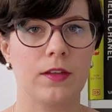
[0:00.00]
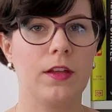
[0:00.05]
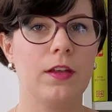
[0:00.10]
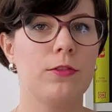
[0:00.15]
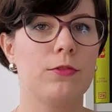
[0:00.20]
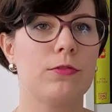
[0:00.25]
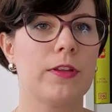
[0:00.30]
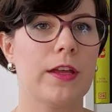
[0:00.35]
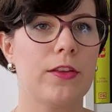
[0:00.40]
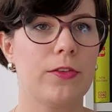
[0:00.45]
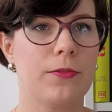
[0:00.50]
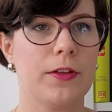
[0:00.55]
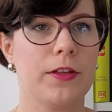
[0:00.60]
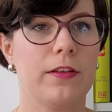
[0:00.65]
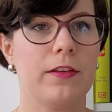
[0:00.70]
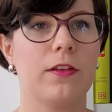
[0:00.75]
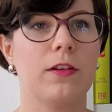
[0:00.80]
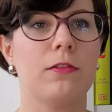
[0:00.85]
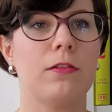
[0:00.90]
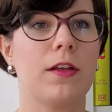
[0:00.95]
In today's
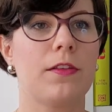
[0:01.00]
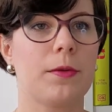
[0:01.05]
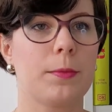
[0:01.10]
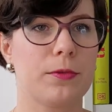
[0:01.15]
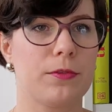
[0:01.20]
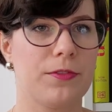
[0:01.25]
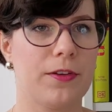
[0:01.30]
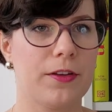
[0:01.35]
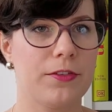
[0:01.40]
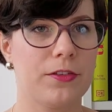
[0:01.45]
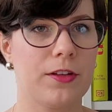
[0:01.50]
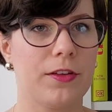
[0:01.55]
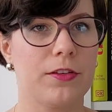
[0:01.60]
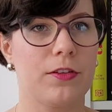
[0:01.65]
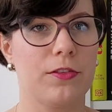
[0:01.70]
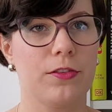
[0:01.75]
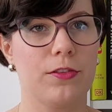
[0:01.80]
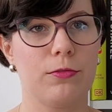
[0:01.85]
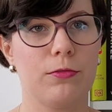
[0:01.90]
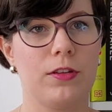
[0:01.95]
video, as a professional
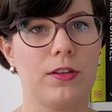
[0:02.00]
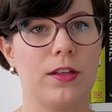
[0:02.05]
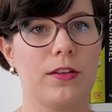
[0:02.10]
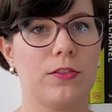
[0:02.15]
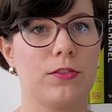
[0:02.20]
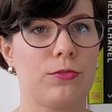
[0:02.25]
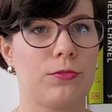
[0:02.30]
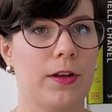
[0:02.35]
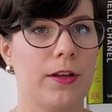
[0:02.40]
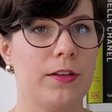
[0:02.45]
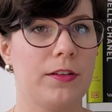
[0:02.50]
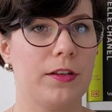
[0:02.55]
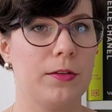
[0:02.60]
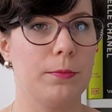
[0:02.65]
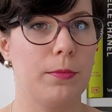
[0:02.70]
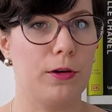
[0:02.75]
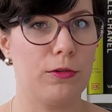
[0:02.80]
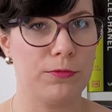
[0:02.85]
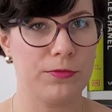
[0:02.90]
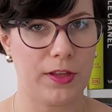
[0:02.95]
consultant trained in
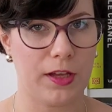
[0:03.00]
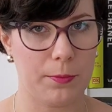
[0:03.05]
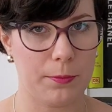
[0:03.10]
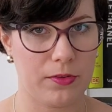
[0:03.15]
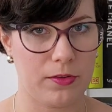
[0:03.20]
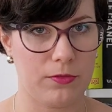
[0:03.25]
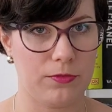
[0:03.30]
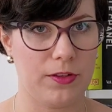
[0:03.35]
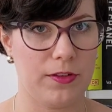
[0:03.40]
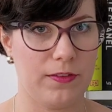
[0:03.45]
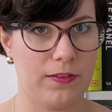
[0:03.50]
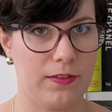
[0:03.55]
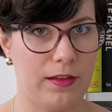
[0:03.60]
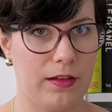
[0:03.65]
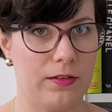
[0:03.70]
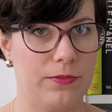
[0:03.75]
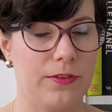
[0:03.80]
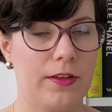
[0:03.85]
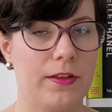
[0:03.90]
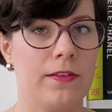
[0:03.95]
both types of this
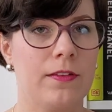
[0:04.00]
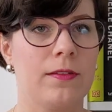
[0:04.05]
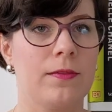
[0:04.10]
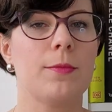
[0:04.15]
service,